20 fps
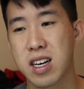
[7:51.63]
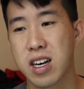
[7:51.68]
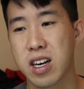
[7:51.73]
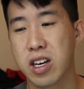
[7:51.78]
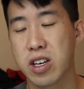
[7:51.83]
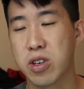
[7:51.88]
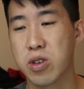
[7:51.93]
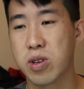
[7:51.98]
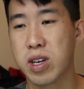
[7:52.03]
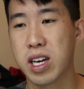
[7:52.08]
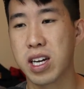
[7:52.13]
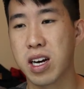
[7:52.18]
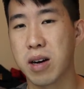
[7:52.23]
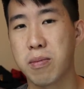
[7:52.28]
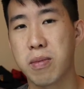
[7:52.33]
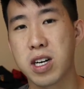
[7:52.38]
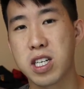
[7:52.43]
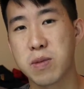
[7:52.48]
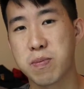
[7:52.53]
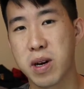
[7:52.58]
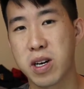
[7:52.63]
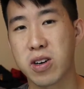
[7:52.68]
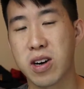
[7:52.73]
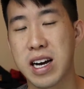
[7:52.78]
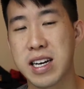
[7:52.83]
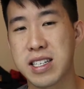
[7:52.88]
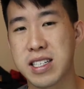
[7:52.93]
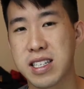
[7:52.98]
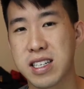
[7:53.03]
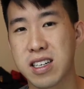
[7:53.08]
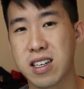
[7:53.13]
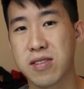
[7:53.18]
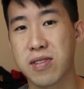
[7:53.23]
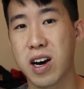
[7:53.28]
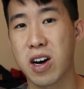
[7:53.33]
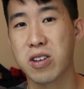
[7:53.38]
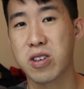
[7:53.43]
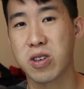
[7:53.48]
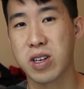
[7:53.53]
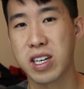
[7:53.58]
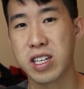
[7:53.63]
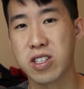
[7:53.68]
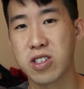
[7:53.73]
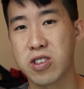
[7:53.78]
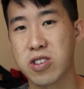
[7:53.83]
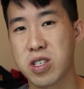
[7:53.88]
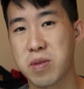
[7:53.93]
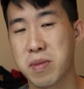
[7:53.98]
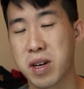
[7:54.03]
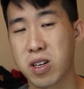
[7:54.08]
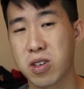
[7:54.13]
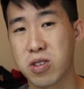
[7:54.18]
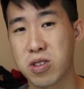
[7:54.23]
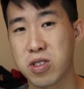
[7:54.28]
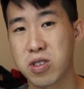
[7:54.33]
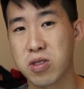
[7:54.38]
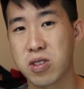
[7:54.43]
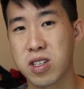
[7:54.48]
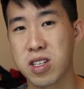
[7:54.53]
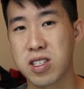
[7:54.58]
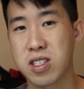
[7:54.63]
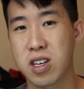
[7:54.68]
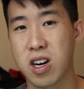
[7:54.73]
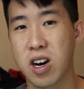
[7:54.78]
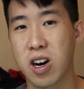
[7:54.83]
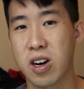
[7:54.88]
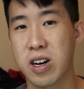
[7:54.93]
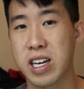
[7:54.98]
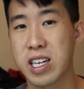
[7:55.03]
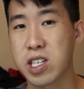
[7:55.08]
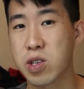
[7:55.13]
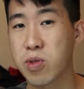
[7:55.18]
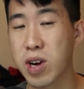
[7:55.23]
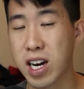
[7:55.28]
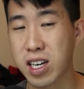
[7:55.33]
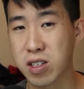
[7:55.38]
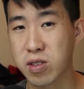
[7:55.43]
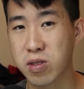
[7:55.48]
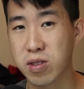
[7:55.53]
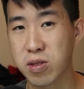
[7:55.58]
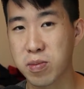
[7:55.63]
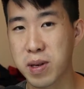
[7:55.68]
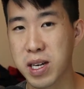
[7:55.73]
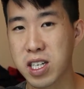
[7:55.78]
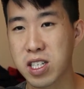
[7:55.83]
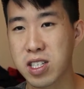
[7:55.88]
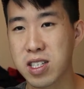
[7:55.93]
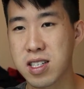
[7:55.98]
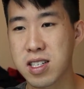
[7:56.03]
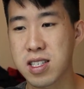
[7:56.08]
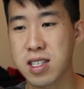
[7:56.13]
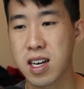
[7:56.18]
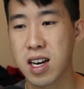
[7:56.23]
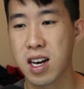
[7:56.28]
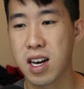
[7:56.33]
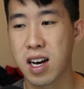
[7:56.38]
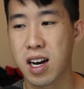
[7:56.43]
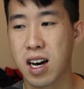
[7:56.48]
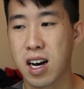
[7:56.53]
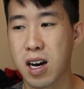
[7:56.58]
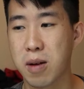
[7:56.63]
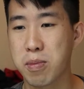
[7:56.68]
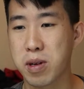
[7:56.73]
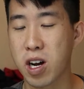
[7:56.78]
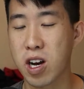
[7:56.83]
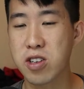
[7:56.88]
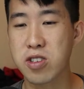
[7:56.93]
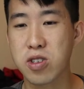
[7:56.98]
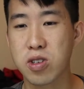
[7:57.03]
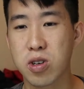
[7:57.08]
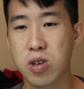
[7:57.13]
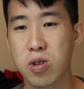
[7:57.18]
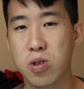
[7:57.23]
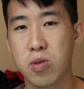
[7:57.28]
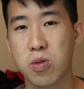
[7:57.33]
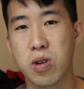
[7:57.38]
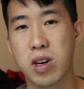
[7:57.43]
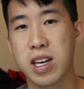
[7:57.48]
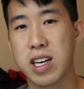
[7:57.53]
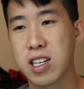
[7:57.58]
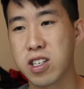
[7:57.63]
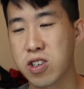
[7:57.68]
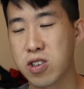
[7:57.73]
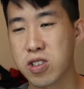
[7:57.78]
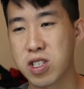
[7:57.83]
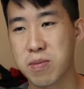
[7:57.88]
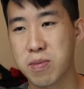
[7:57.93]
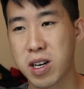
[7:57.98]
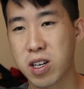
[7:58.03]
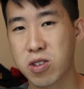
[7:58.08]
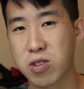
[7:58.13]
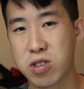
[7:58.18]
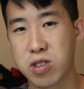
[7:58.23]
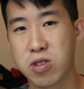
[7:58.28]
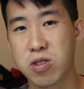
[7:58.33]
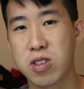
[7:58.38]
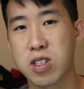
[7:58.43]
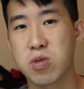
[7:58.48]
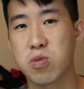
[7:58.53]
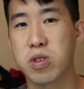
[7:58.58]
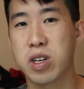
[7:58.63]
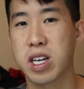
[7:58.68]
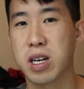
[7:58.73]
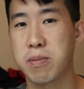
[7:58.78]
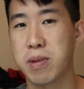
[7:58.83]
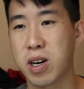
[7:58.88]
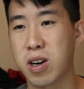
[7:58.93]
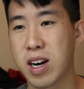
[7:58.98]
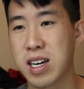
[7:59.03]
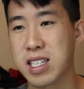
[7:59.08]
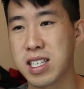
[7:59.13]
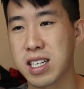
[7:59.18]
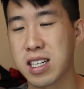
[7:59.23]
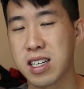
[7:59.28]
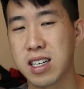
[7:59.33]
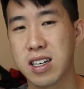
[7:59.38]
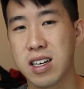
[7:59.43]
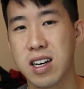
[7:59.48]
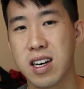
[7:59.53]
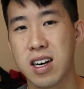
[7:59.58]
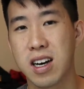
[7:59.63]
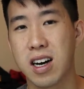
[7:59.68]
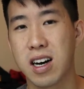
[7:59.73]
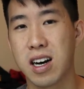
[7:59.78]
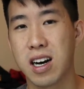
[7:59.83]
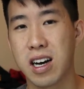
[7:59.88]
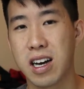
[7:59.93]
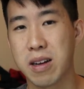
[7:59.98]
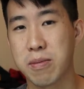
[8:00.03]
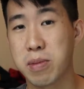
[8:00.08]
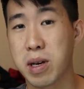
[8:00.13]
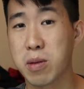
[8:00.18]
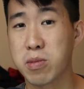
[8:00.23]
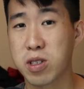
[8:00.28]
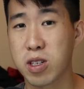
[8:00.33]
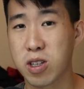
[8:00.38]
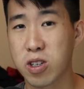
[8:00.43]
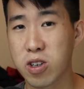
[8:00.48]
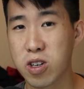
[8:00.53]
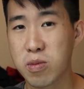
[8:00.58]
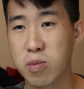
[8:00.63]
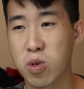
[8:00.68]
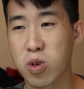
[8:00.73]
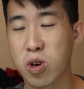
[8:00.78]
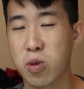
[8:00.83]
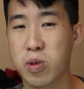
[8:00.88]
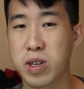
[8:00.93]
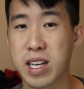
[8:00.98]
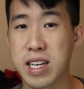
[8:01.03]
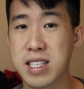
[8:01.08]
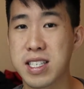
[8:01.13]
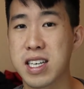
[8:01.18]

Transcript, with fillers: you get a much better idea of how your interns and medical students are interacting with patients, um, but also interns and medical students will get a better idea uh, and be able to learn more when they see